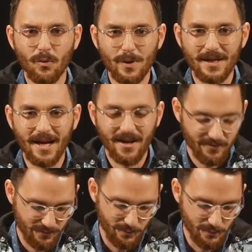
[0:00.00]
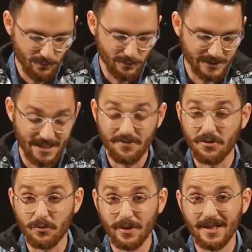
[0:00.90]
We have
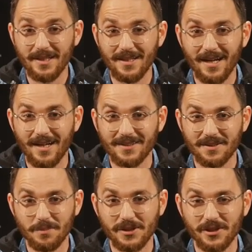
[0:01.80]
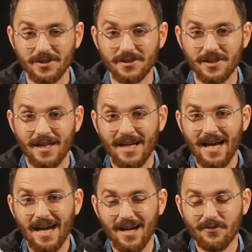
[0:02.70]
received three submissions
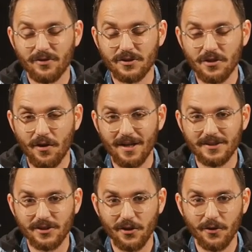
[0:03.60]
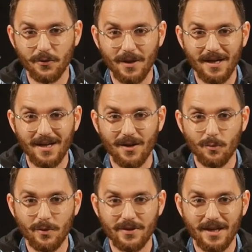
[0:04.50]
for tonight,
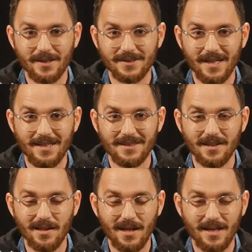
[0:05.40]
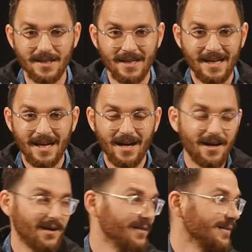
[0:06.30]
so without any delay,
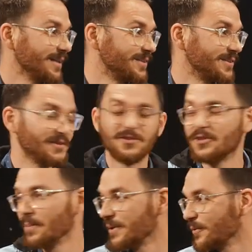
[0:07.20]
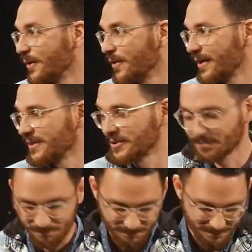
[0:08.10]
let's jump into it, guys.